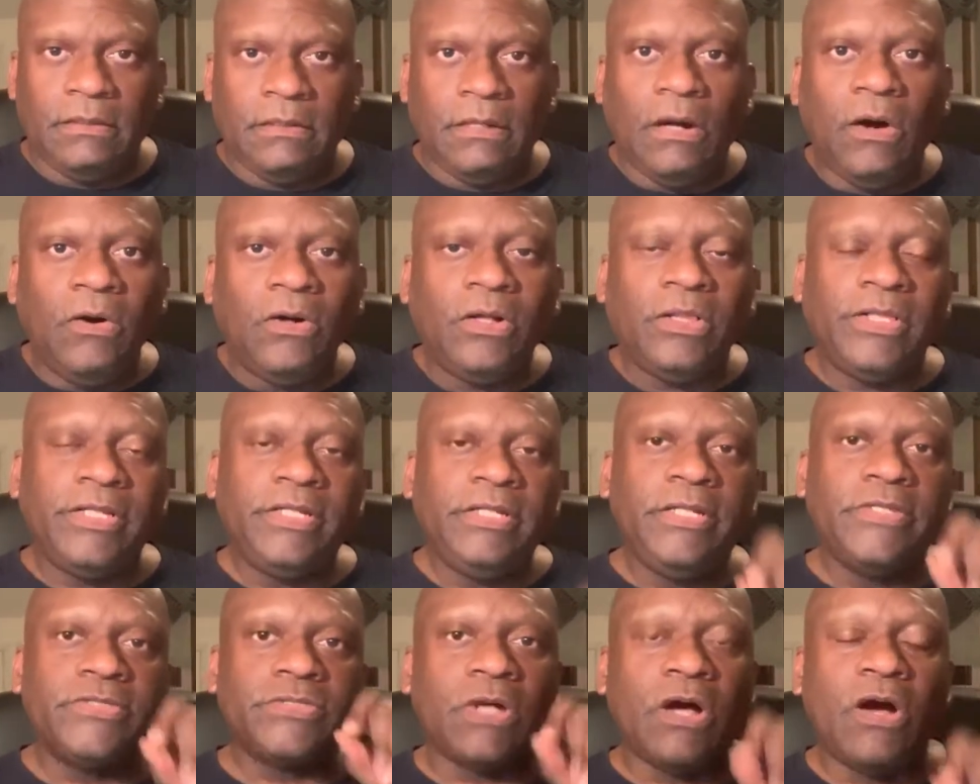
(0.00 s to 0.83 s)

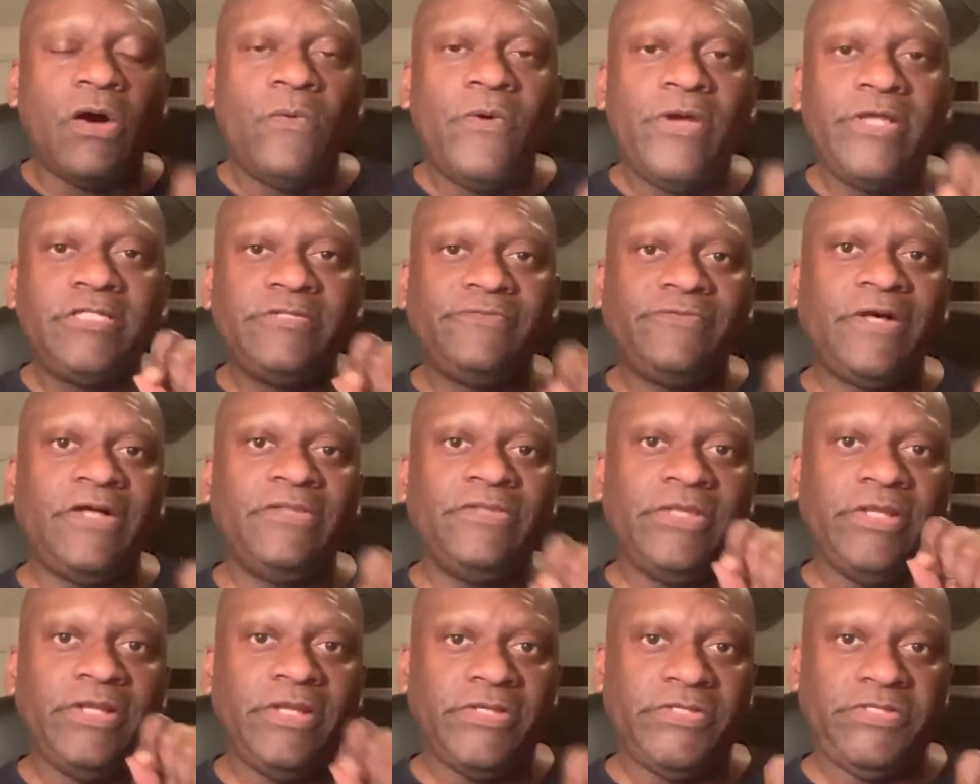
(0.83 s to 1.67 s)
Oakland has always
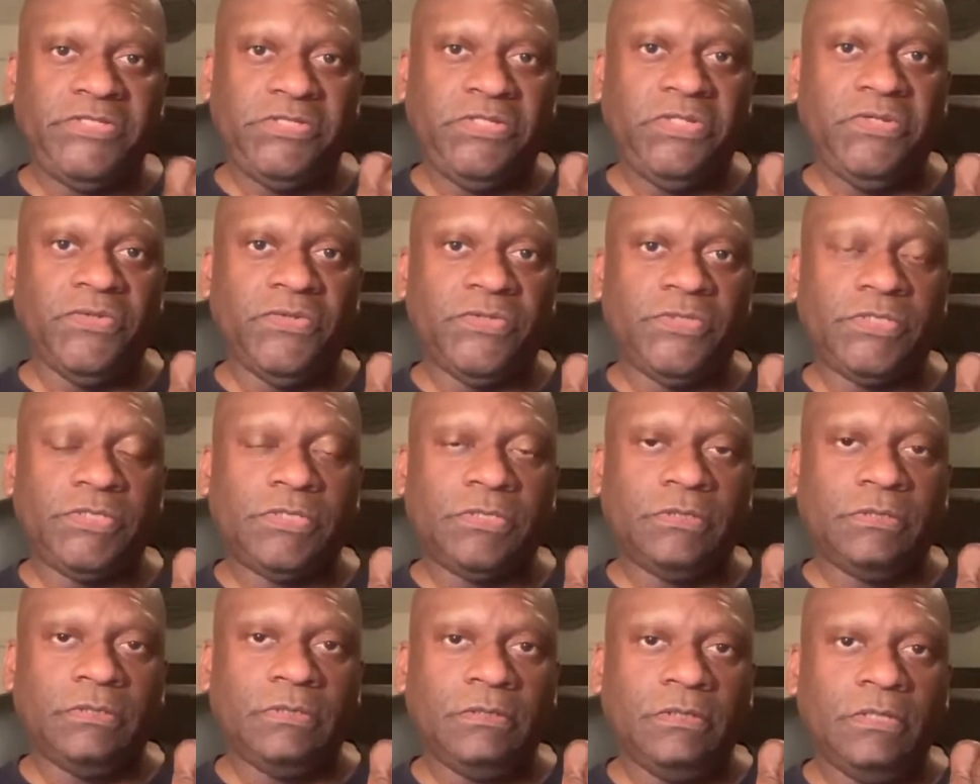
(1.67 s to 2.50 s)
found an
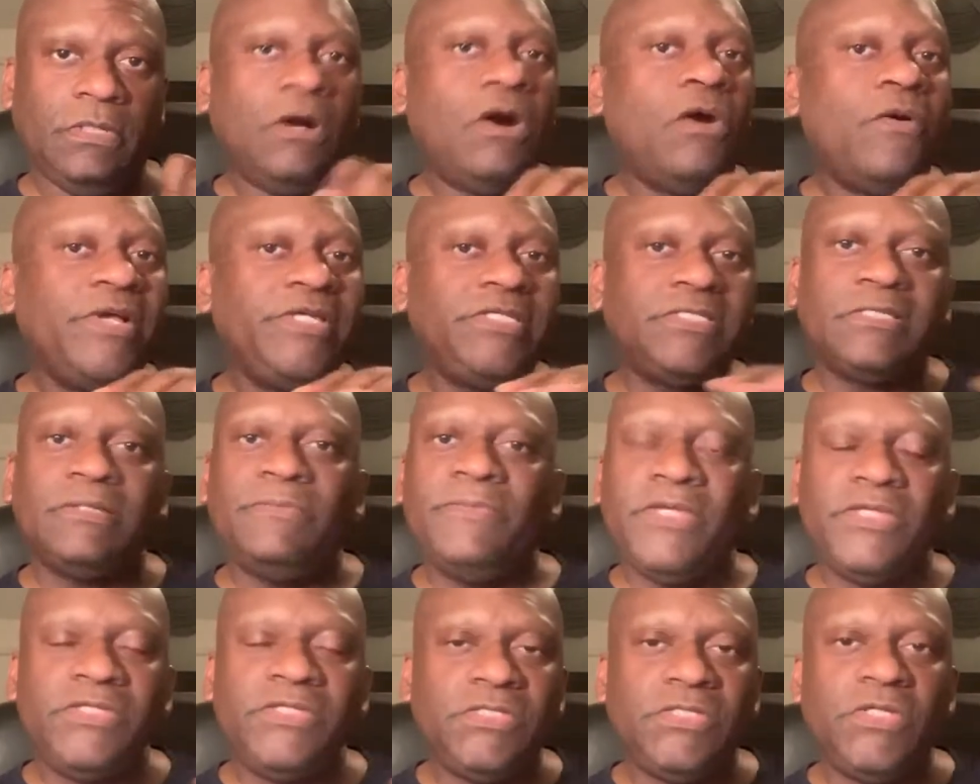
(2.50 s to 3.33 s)
excuse, always
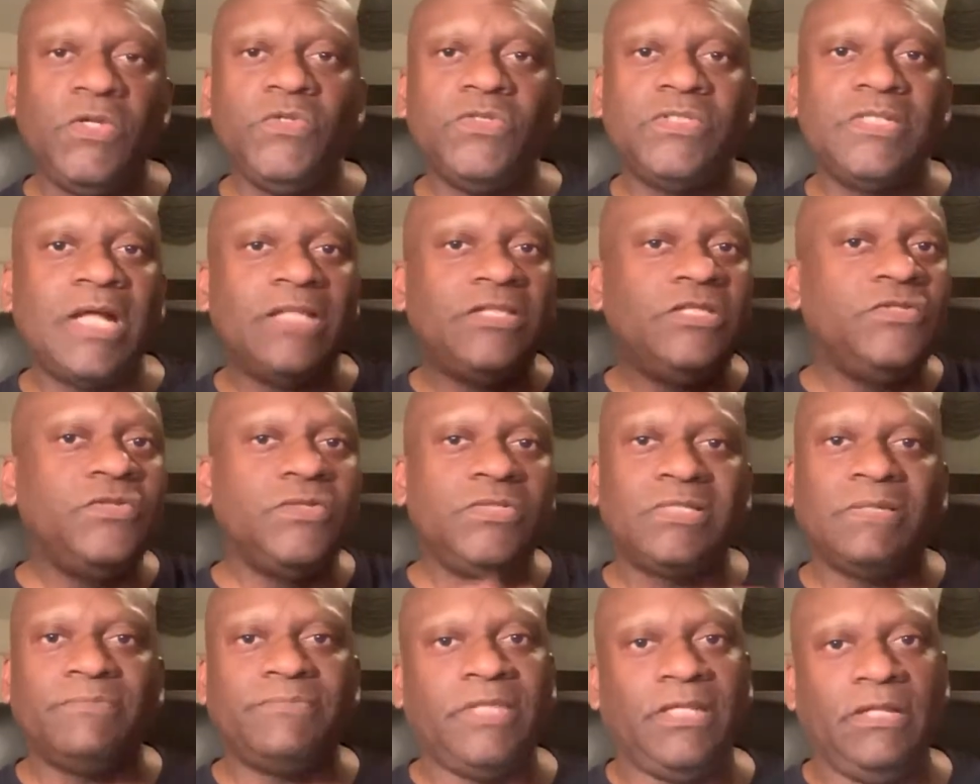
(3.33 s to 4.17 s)
some excuse not to do
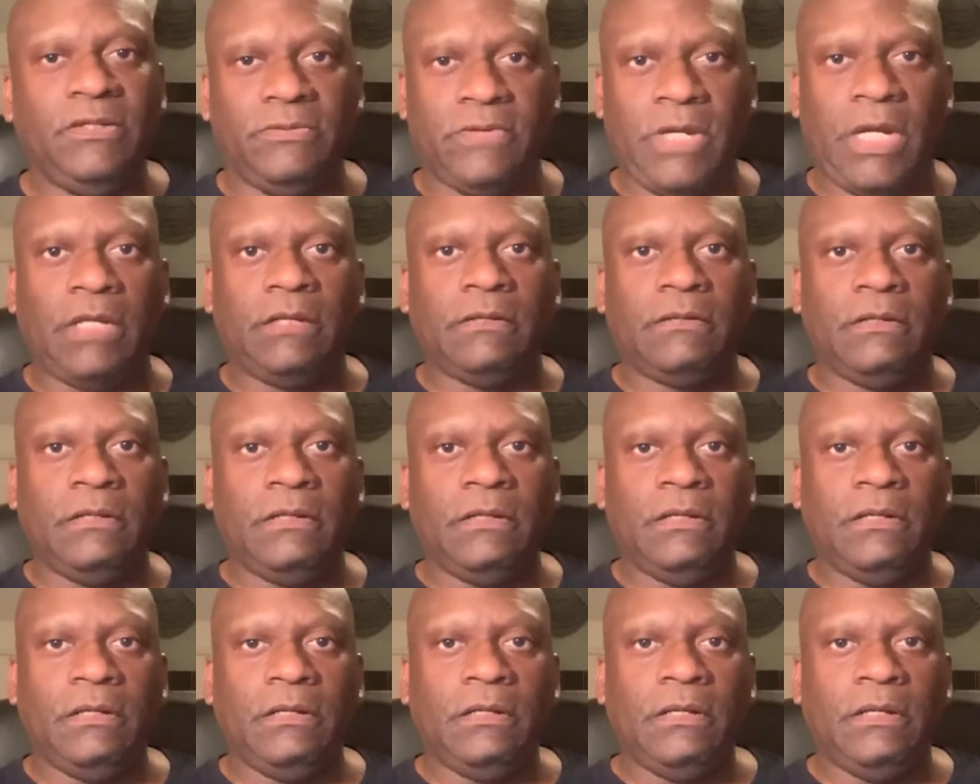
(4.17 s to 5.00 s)
something great.
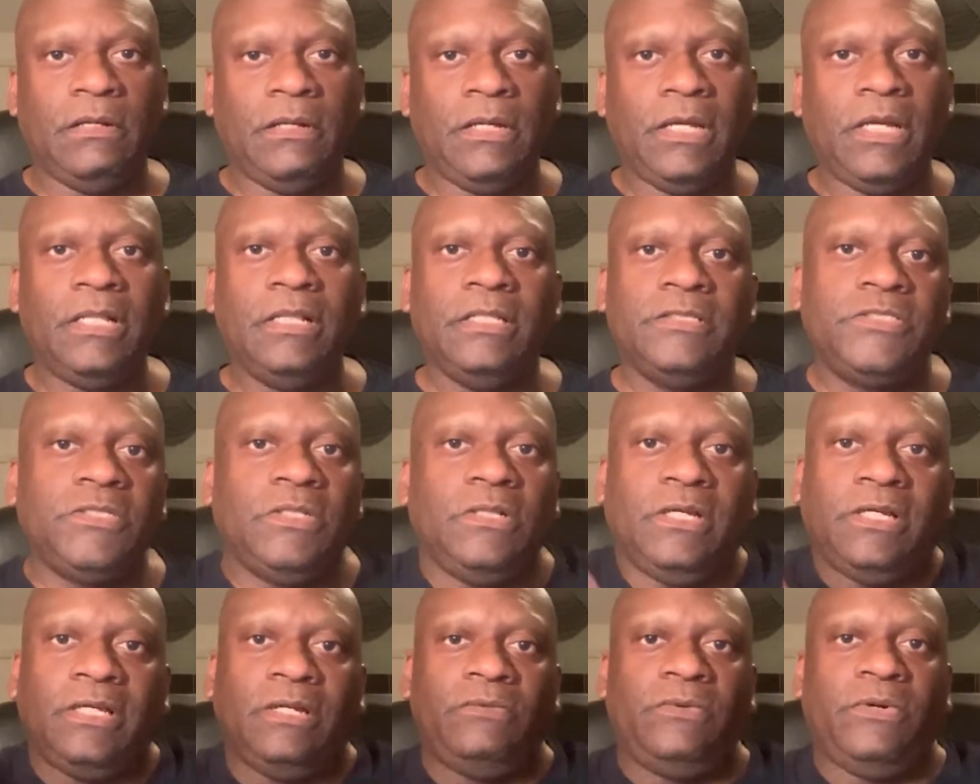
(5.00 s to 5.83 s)
And let's
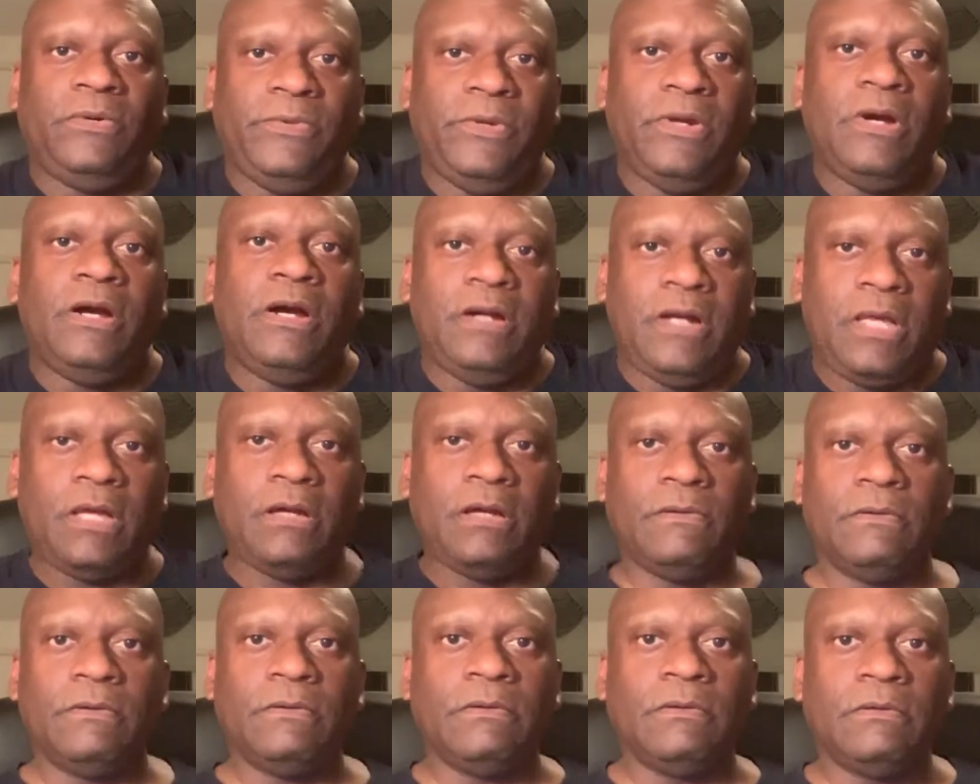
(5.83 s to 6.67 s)
look at where we are
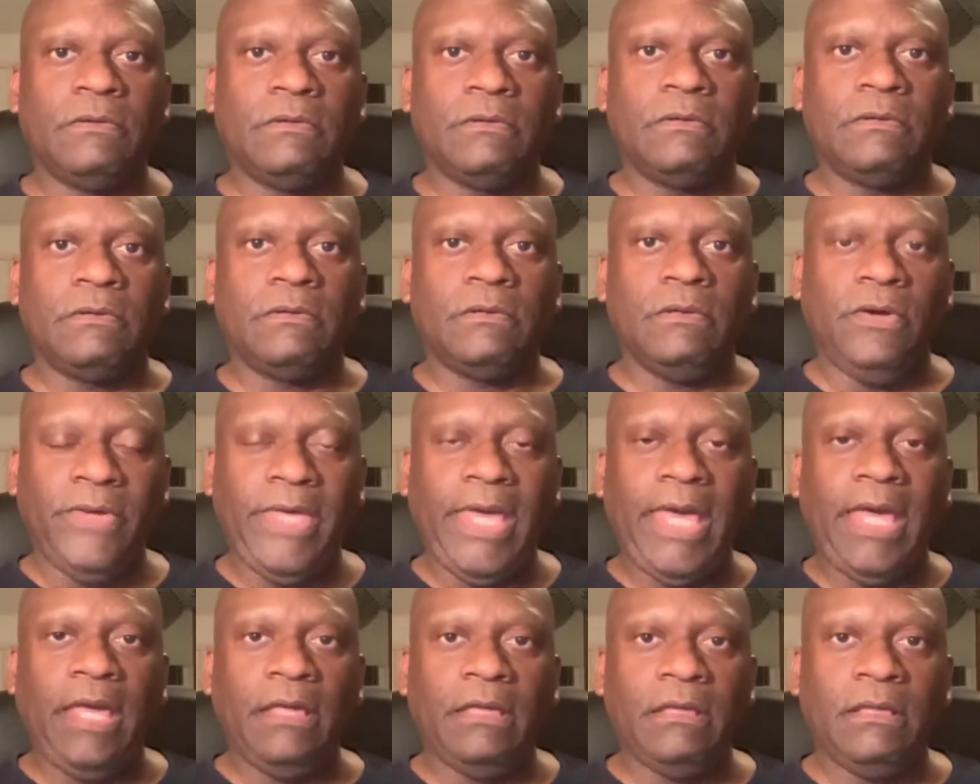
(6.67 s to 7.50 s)
now,
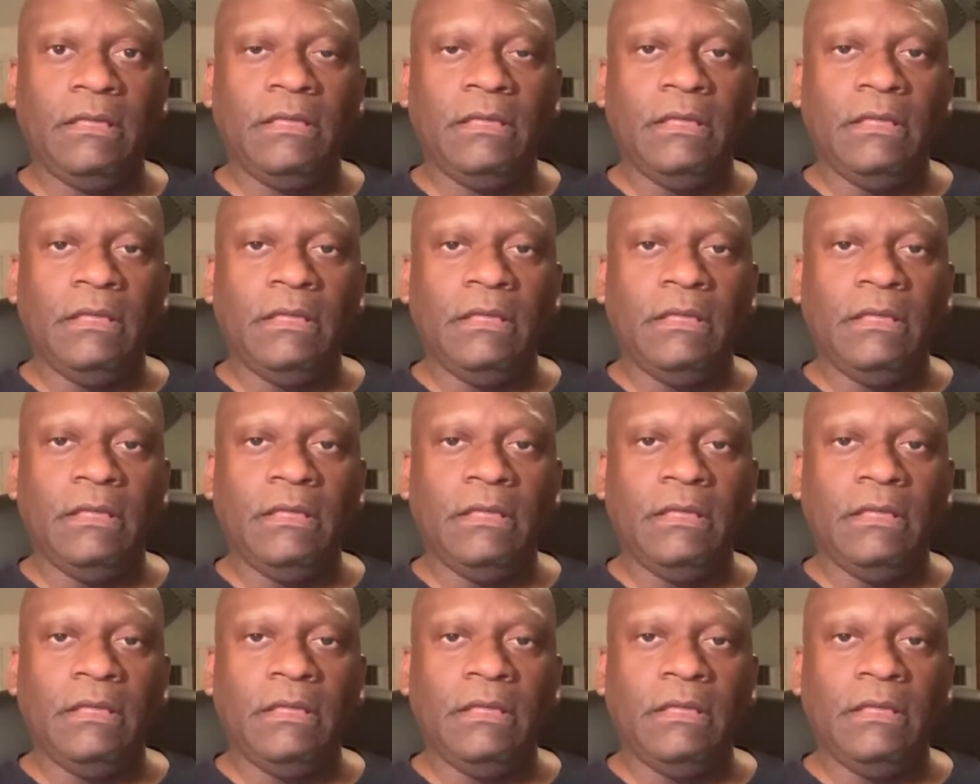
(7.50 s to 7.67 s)
okay?